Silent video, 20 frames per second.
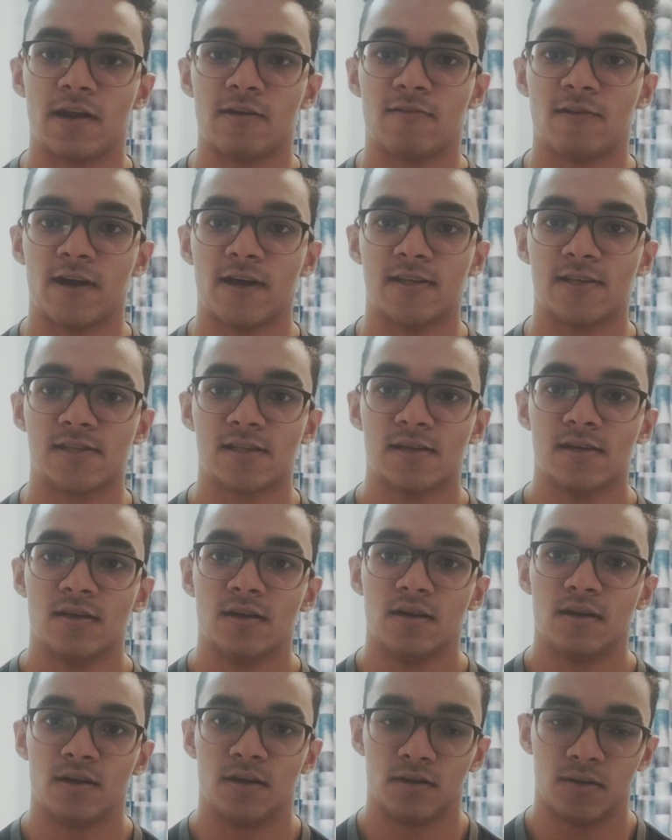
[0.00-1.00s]
advise
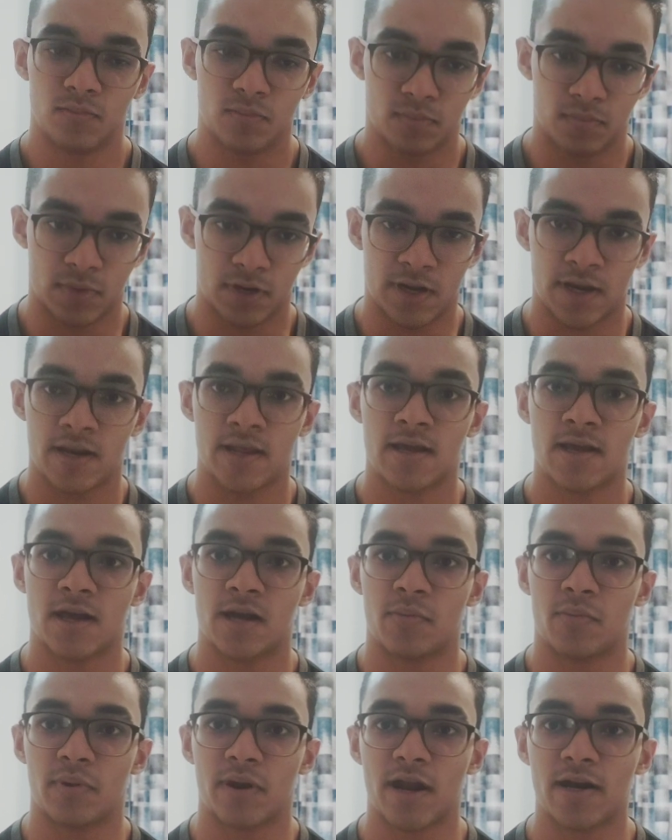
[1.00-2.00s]
training
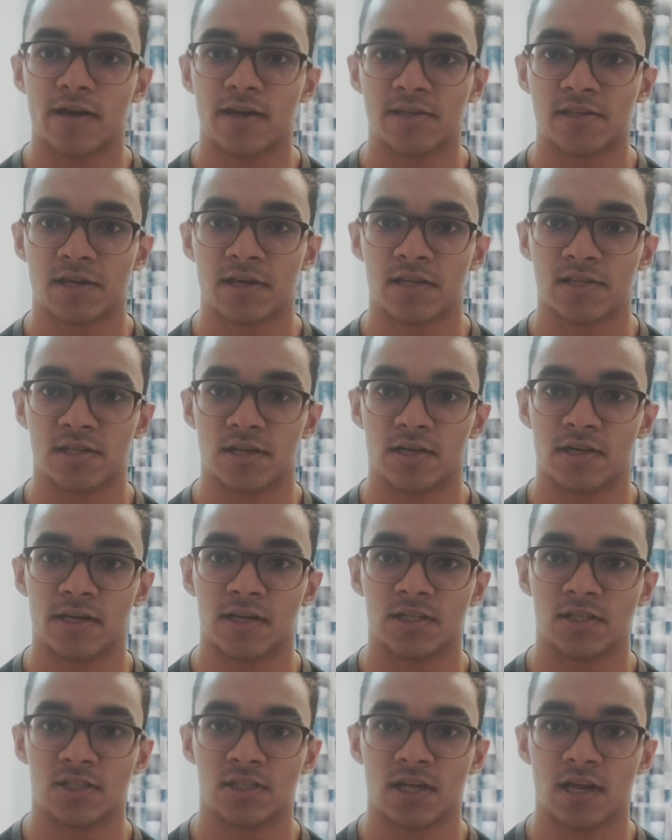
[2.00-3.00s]
and practicing a
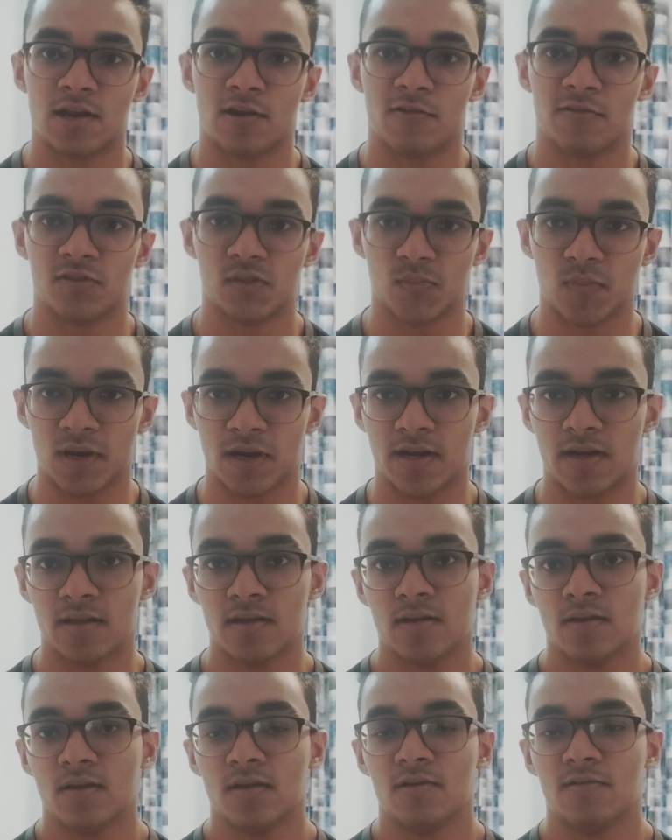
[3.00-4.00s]
certain style of split
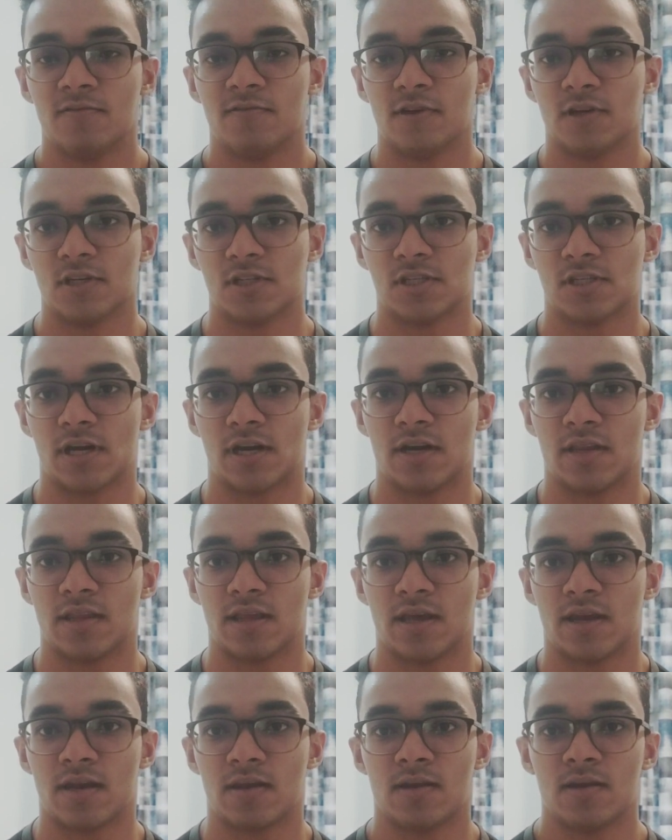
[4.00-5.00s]
first and
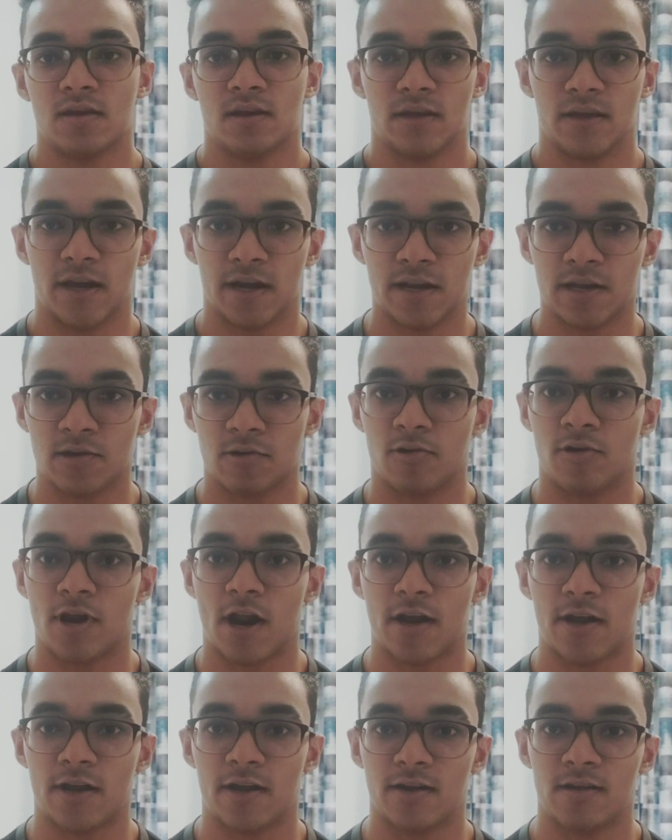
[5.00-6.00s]
then getting good
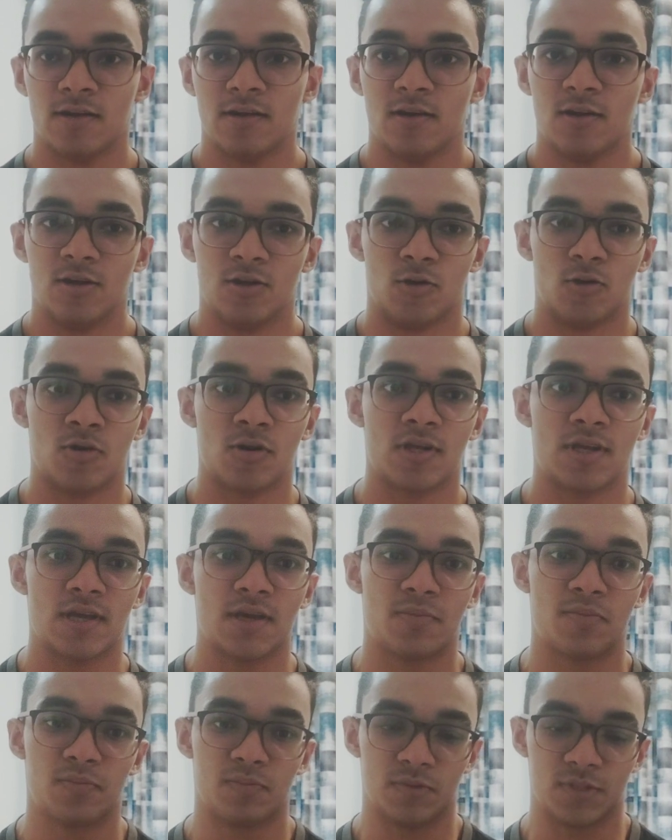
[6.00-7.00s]
at it. Don't
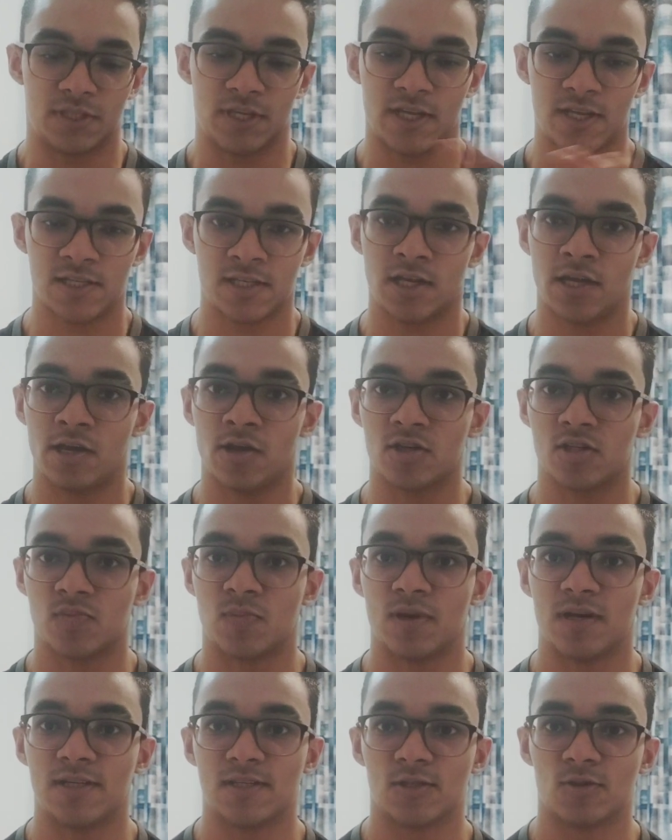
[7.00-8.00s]
keep changing your
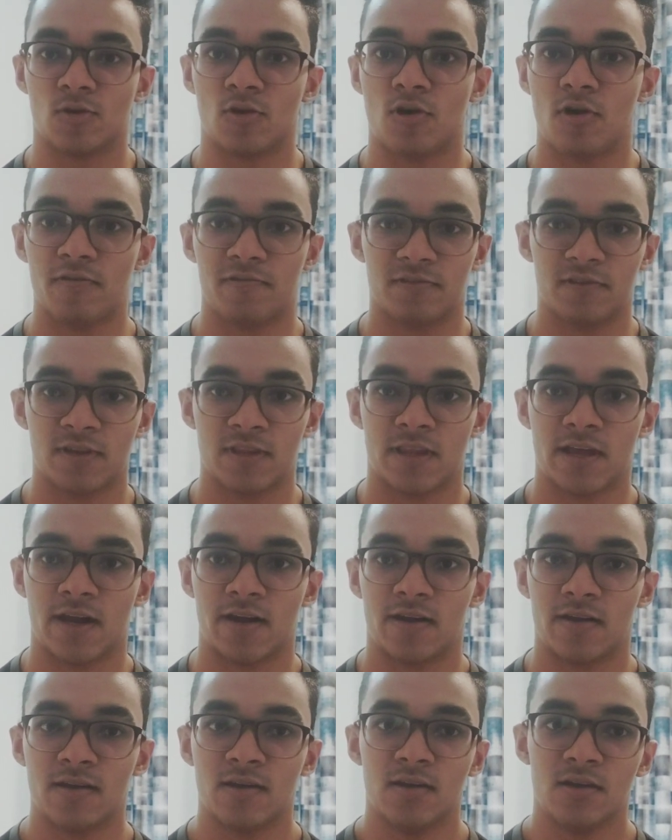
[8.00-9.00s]
splits so often
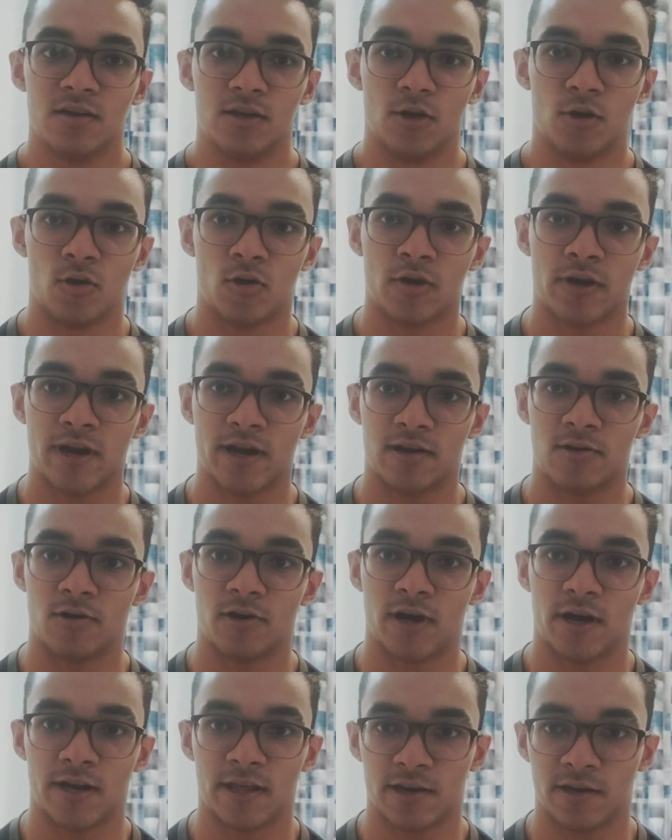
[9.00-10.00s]
that you don't get
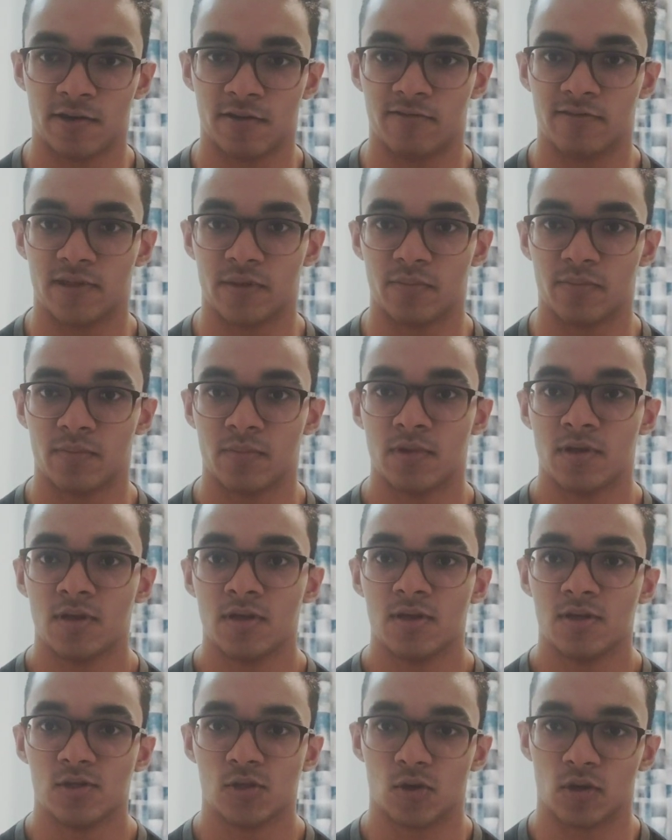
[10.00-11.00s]
good at any of them.
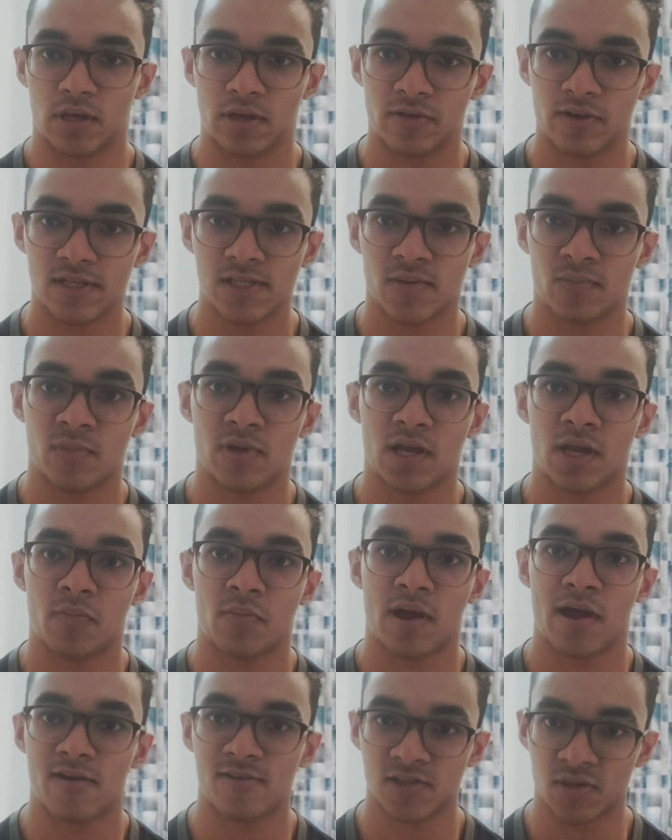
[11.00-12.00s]
So give it some
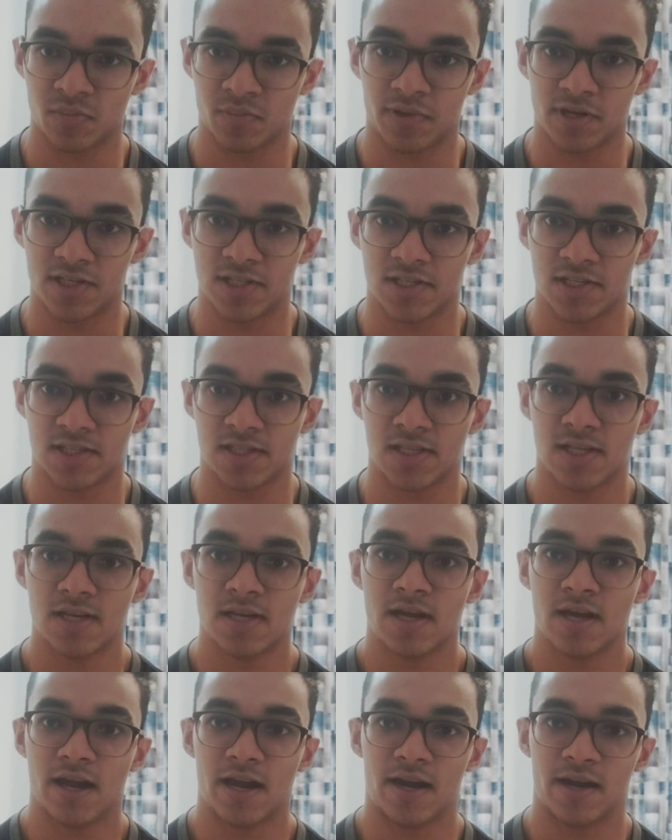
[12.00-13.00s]
time, have some patience,
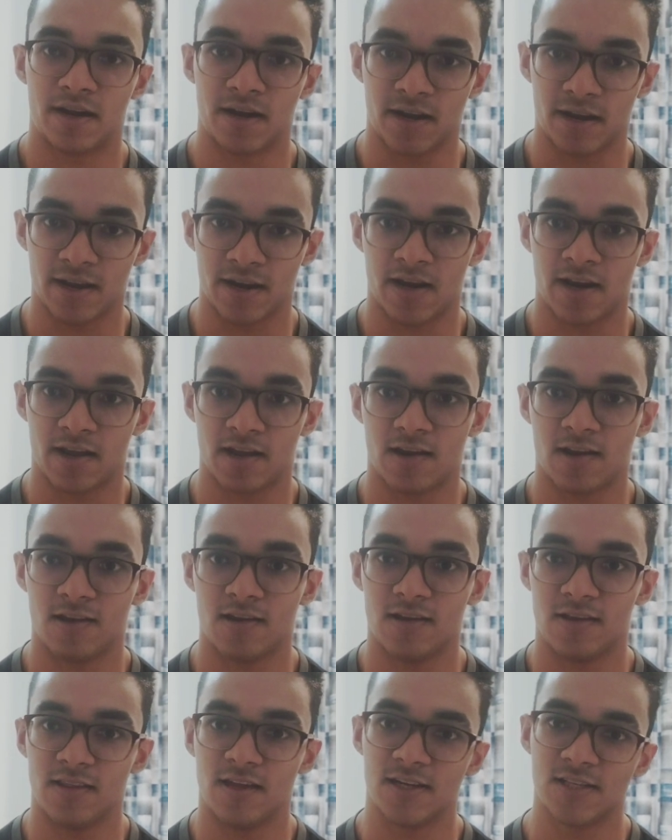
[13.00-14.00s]
and train
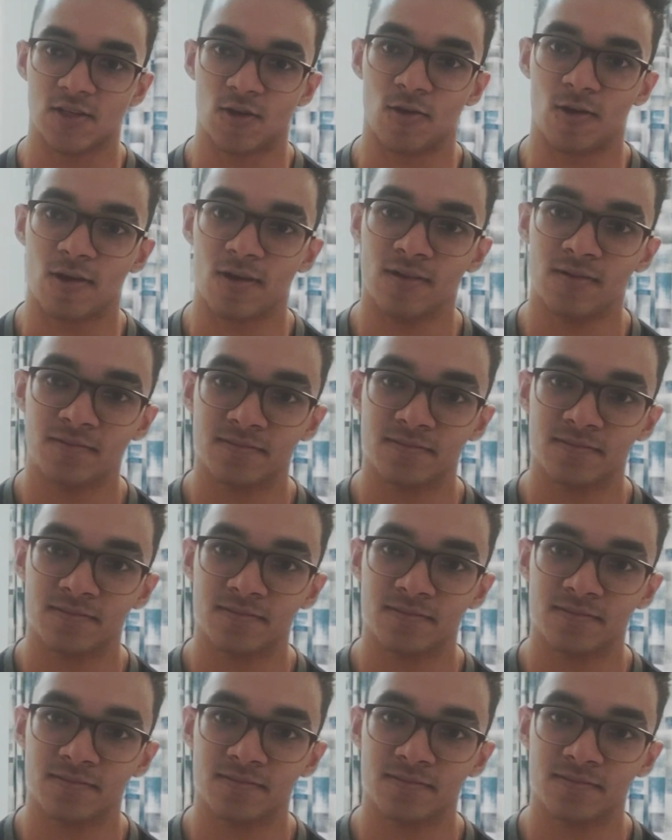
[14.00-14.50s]
regularly, that's all.